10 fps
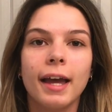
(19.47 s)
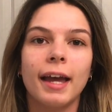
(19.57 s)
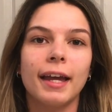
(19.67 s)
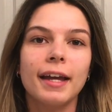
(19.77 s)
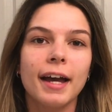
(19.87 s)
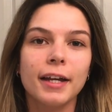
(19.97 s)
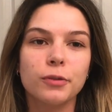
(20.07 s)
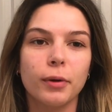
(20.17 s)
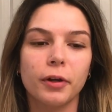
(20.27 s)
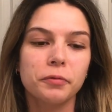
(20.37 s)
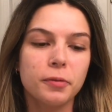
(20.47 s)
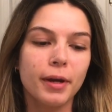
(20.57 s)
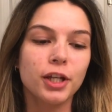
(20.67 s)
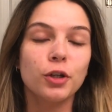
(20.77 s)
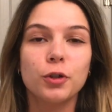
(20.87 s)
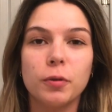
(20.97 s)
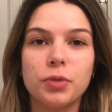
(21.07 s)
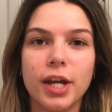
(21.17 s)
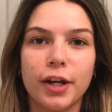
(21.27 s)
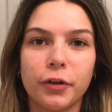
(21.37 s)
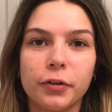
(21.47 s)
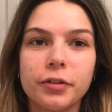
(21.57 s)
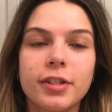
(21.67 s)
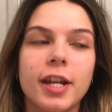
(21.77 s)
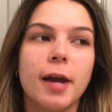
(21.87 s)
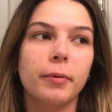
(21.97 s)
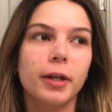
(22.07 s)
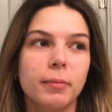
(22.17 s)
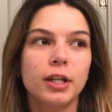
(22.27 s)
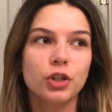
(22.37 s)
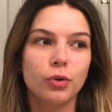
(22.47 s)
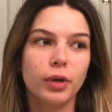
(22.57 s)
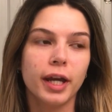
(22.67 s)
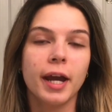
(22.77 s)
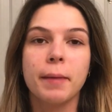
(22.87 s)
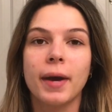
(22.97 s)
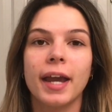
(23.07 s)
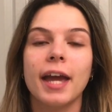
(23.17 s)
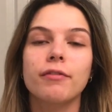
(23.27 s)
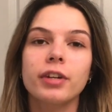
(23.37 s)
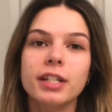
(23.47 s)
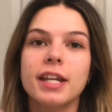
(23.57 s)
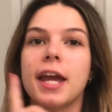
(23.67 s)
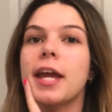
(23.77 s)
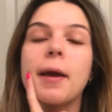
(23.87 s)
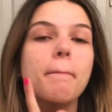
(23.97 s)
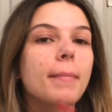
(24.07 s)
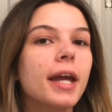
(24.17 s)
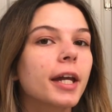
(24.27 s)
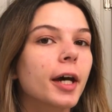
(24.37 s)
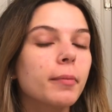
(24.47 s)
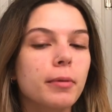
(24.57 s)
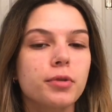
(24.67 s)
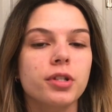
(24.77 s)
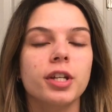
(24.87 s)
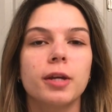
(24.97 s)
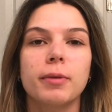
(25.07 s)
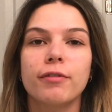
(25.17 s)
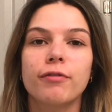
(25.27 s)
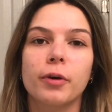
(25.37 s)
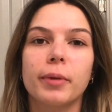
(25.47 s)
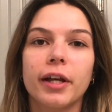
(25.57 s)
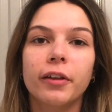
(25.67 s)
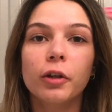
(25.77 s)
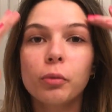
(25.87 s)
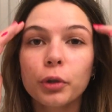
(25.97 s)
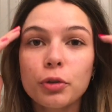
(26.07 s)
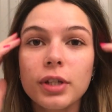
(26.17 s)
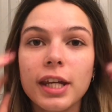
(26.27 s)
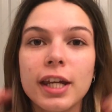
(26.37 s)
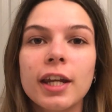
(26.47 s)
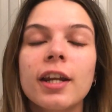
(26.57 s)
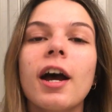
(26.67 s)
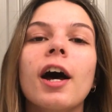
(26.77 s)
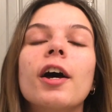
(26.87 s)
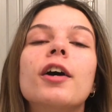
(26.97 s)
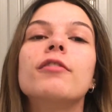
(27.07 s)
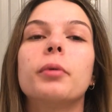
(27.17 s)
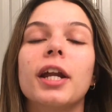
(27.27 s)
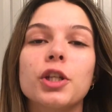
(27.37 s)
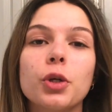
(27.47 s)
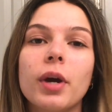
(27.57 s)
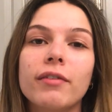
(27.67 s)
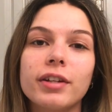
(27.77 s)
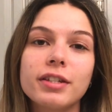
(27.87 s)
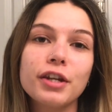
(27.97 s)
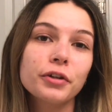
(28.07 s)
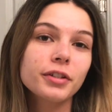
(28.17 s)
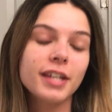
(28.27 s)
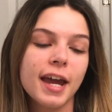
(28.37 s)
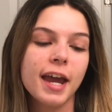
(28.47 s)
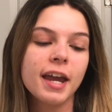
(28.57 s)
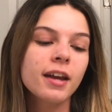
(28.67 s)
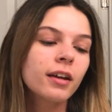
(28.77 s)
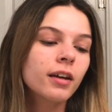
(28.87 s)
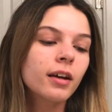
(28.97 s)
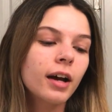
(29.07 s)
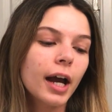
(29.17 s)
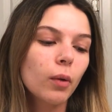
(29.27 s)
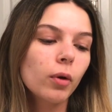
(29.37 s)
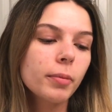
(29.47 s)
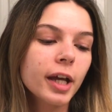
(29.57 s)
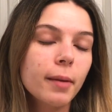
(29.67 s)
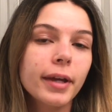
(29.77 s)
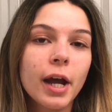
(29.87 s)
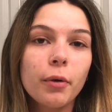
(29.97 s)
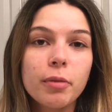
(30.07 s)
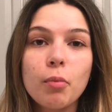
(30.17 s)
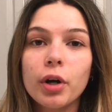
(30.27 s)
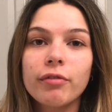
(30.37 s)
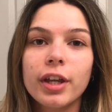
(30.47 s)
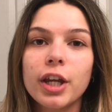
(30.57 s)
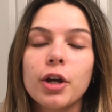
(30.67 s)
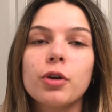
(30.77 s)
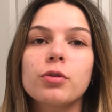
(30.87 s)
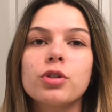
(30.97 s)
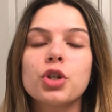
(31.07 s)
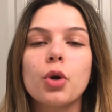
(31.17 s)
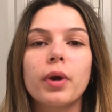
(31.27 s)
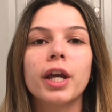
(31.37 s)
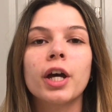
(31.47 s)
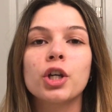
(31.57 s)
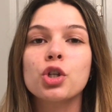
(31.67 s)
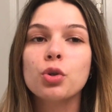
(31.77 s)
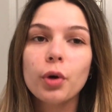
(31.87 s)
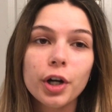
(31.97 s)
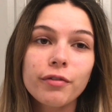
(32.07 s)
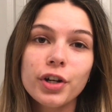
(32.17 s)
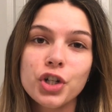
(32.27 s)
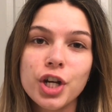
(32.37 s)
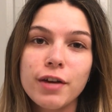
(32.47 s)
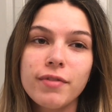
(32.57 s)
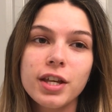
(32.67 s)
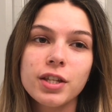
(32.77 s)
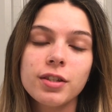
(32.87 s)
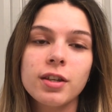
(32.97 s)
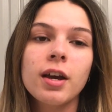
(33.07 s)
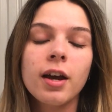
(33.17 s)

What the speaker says: Hey guys, welcome to my YouTube channel. Today I'm going to be doing my everyday makeup. I'm just going to be filming a little routine of what I do every single day. I will be coming out with more videos showing a shorter version of this